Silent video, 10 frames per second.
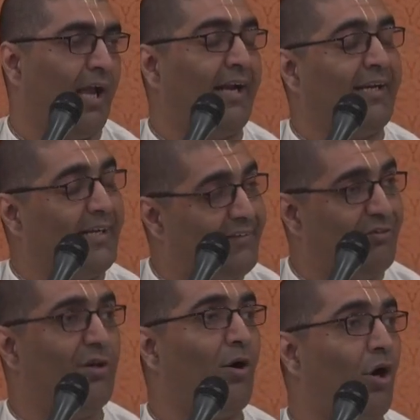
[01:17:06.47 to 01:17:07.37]
and can give
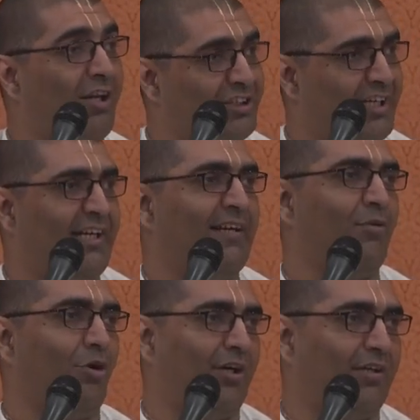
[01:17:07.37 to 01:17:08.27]
you a honest idea
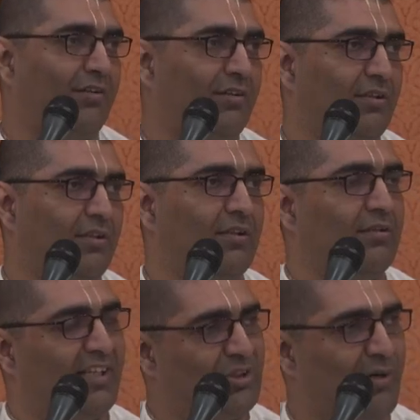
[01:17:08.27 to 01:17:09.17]
about it.
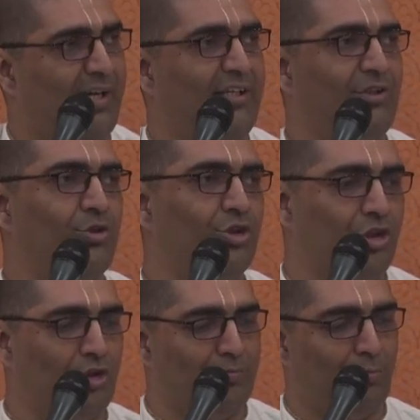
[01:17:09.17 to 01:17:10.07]
That's why you
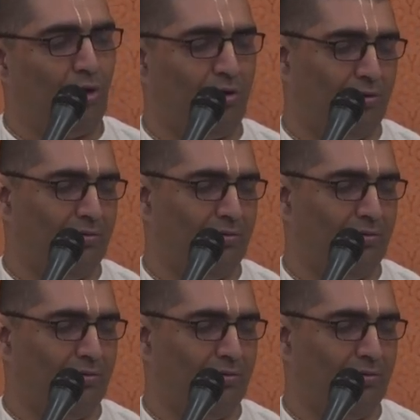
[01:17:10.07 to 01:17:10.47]
should do both.